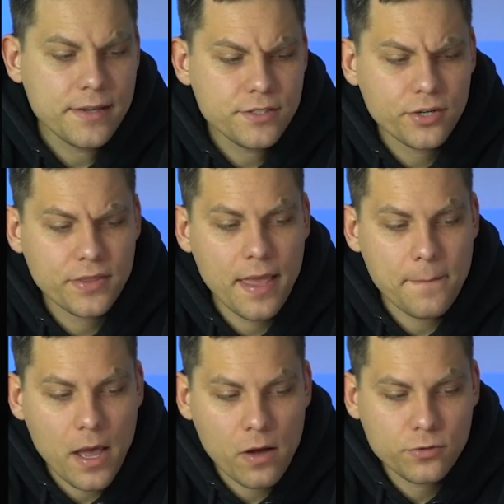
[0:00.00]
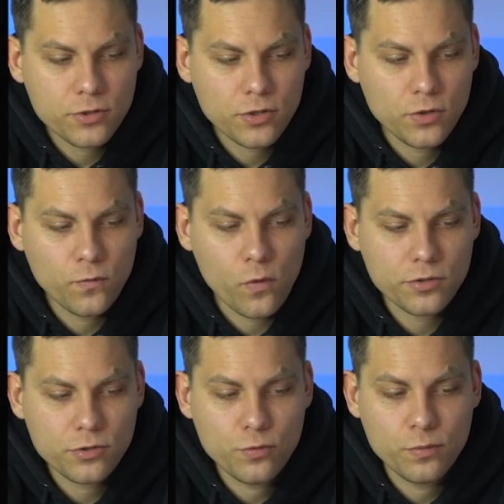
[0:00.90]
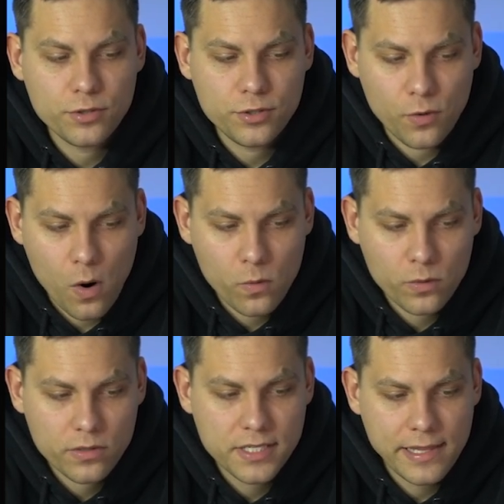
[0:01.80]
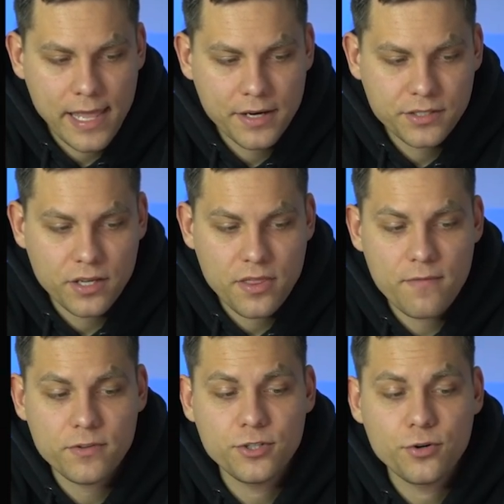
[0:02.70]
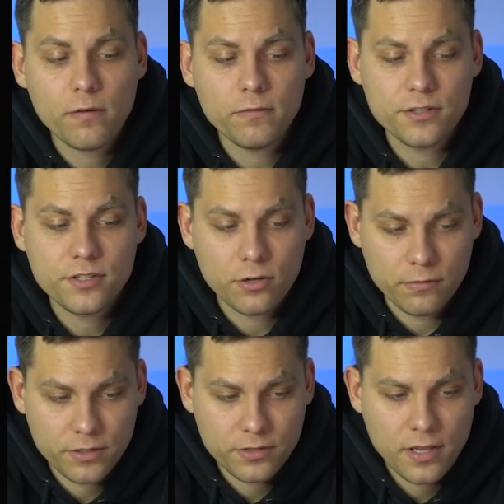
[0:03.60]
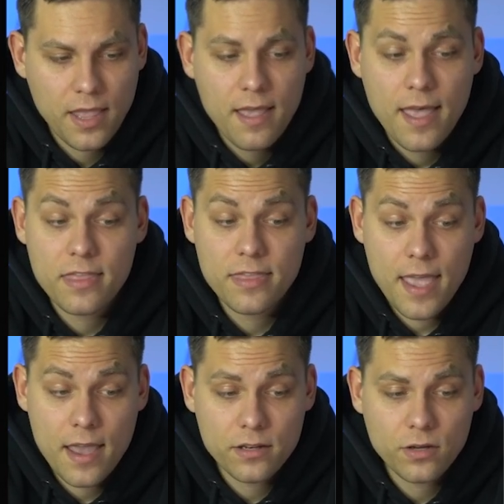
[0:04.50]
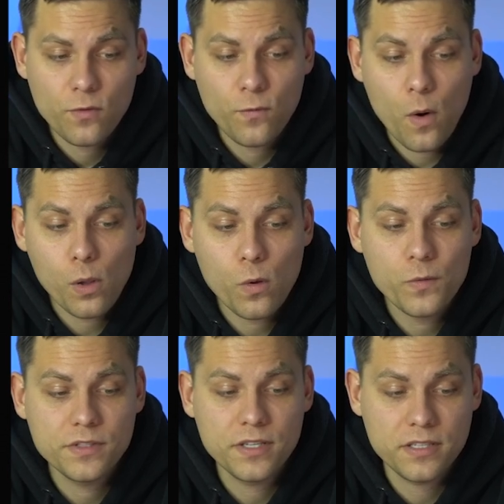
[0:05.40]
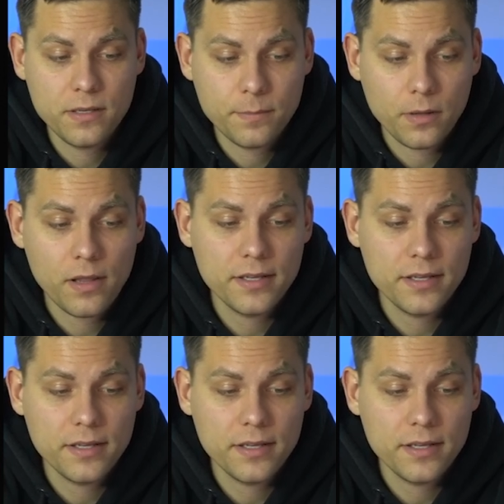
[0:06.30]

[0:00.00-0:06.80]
Enter the amount you want to withdraw. Select the withdrawal service and then follow the simple